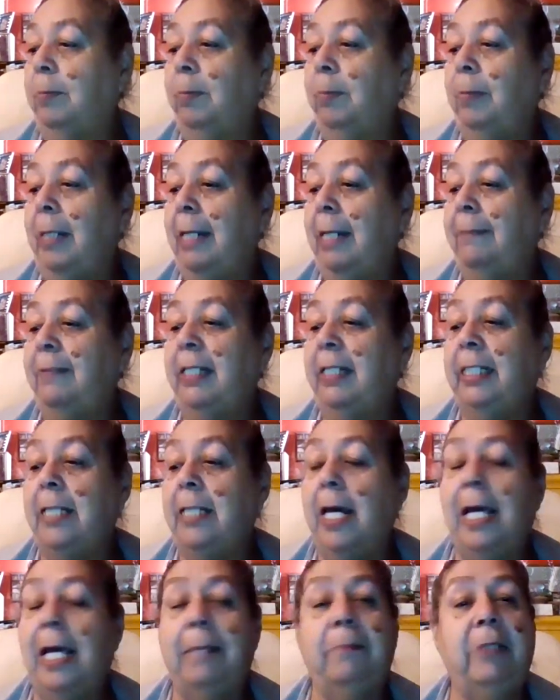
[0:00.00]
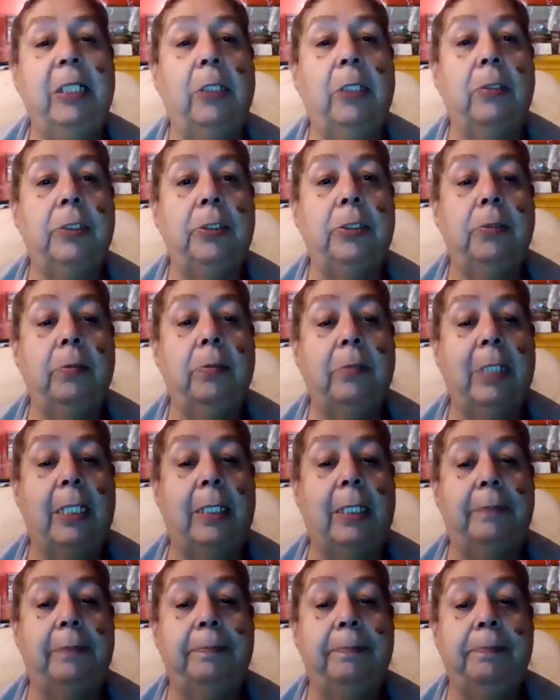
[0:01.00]
every time we go
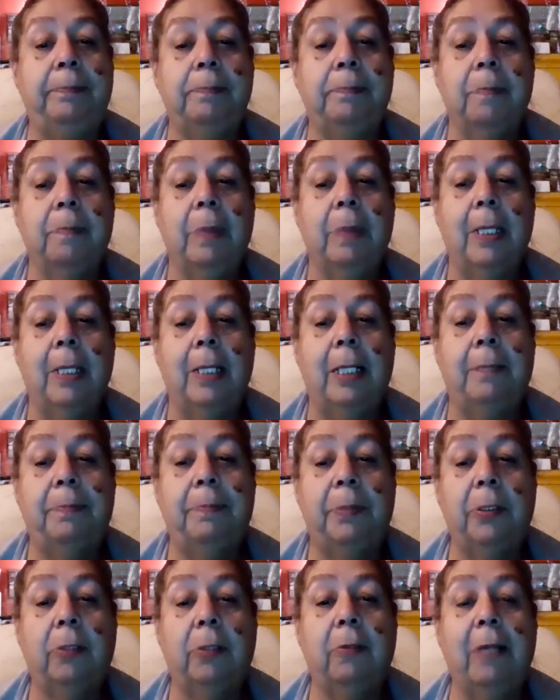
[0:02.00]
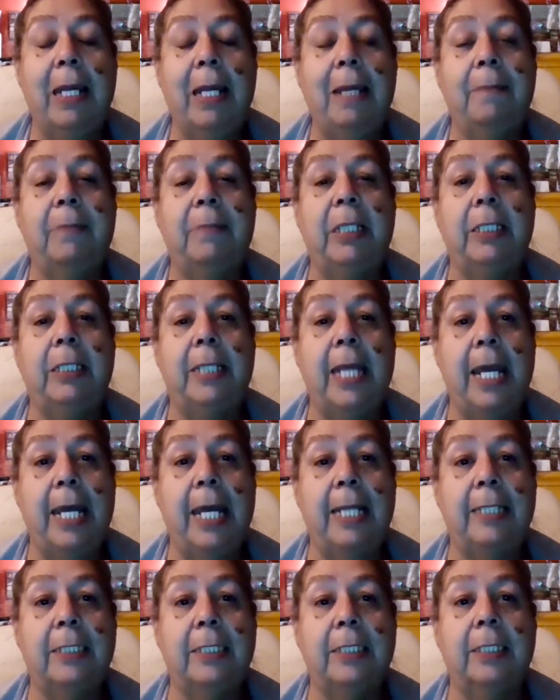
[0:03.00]
to a program, a
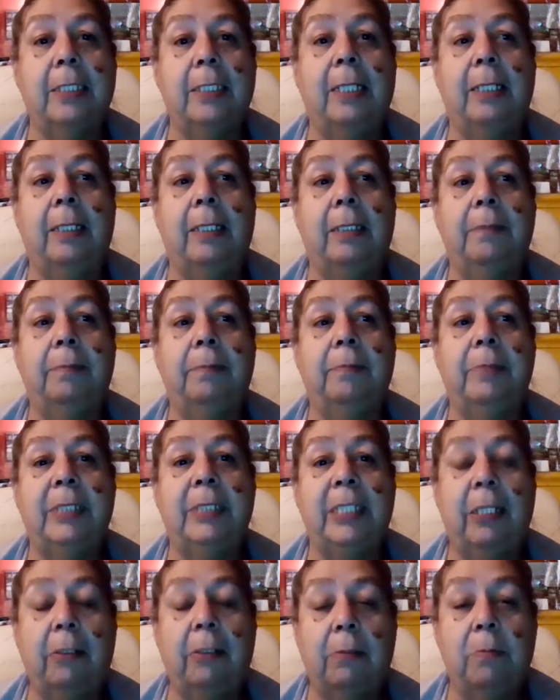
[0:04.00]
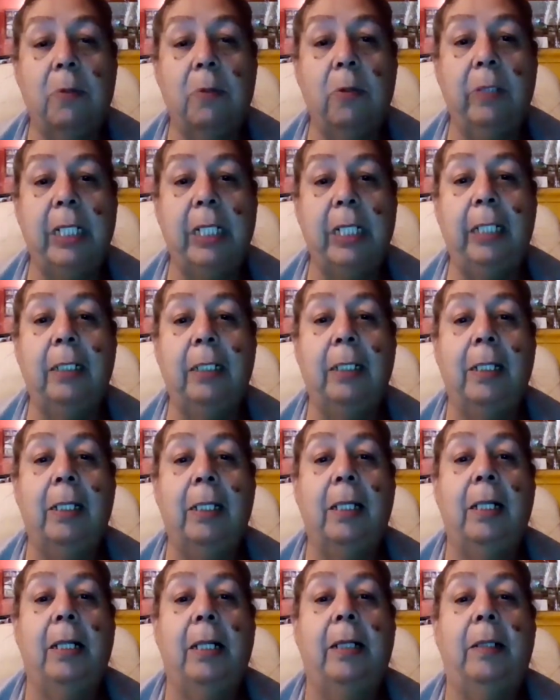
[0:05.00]
dance, a ceremony,
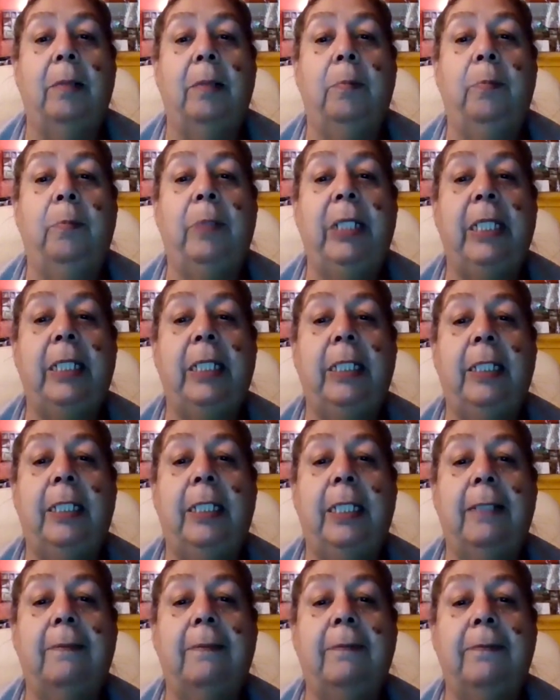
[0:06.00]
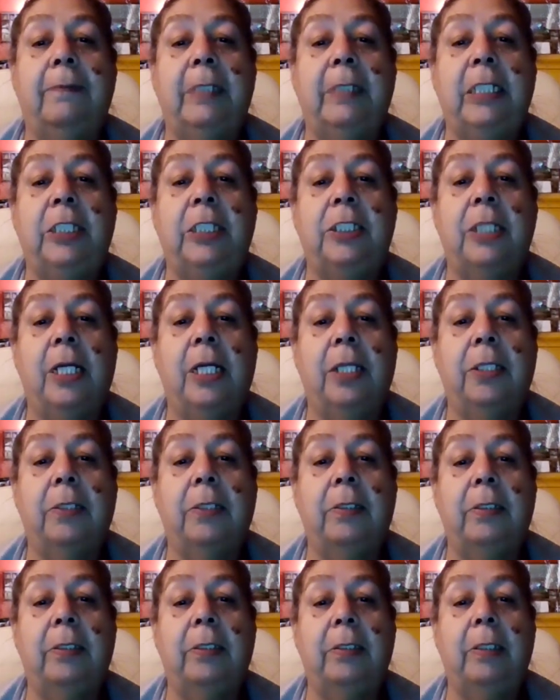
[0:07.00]
we give each
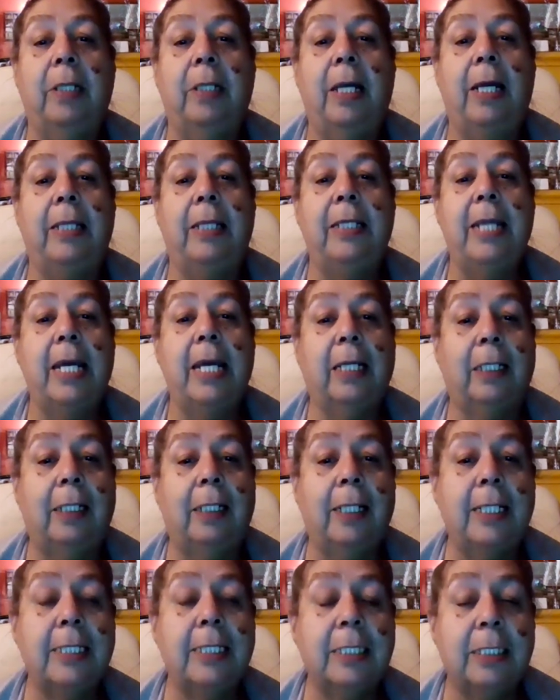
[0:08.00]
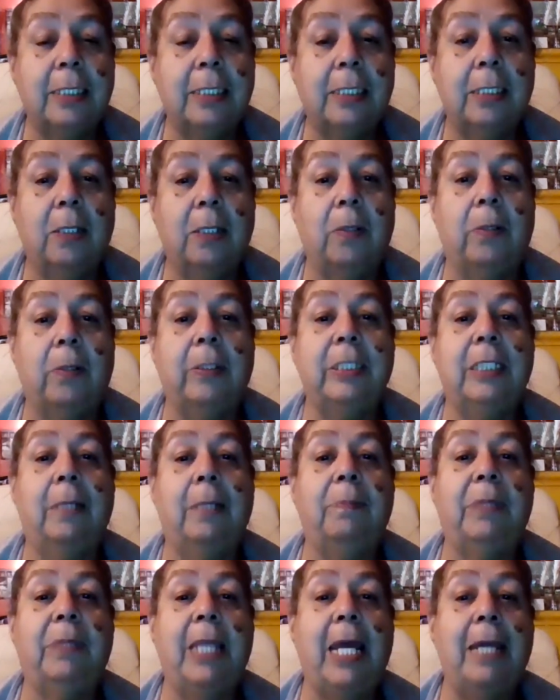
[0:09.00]
other a necklace, or
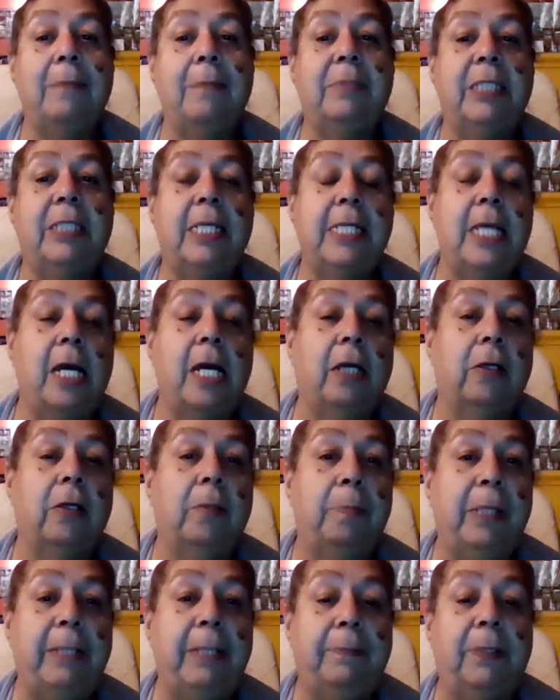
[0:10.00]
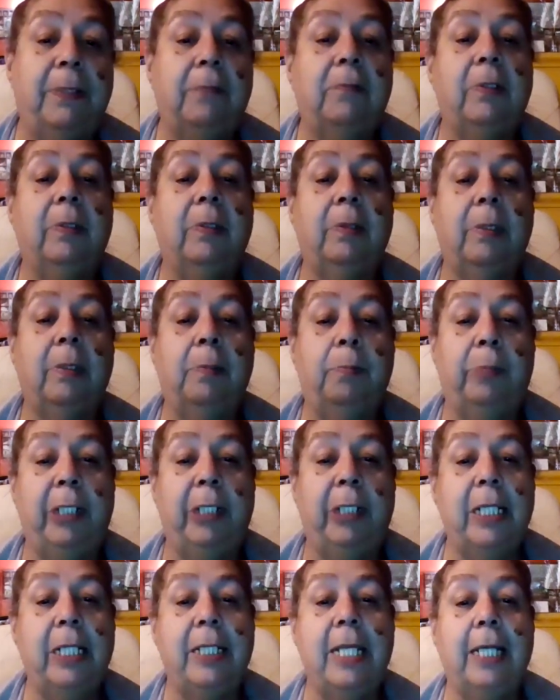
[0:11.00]
sometimes the younger people will
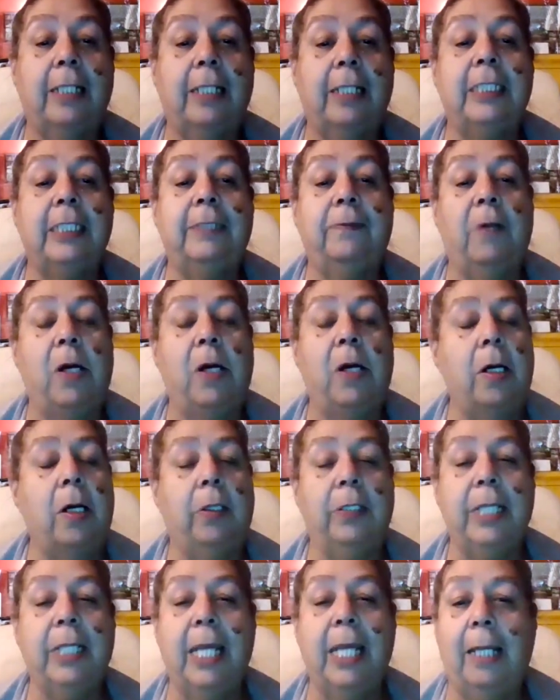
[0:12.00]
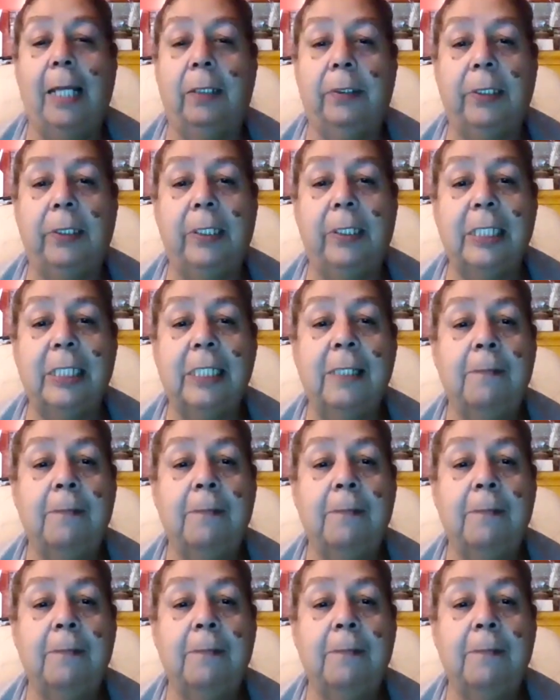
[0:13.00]
bring a necklace for all the elders.